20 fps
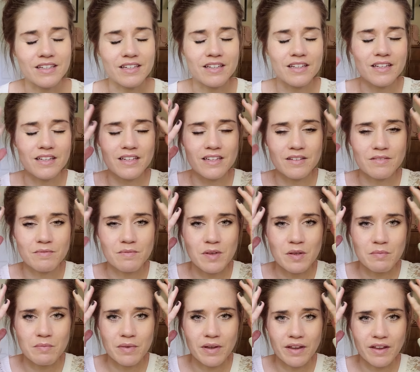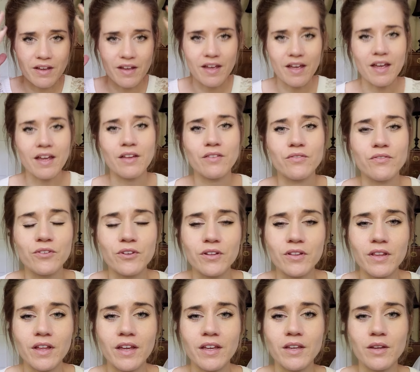it made my head feel
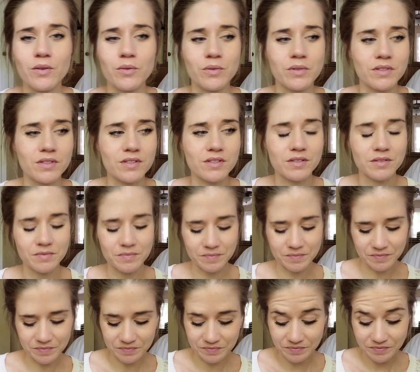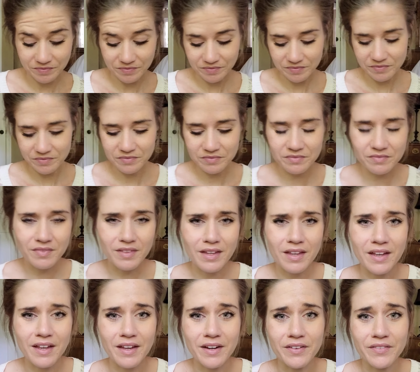like it was
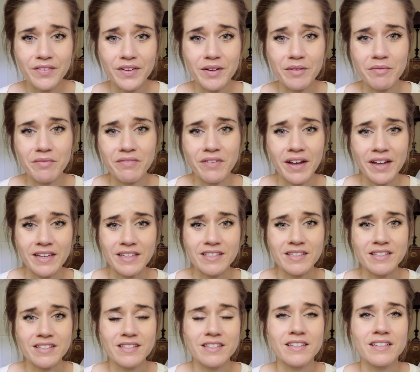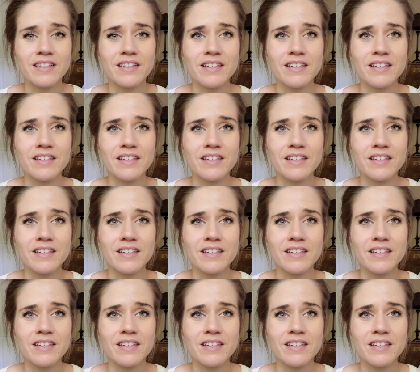kind of in a vice.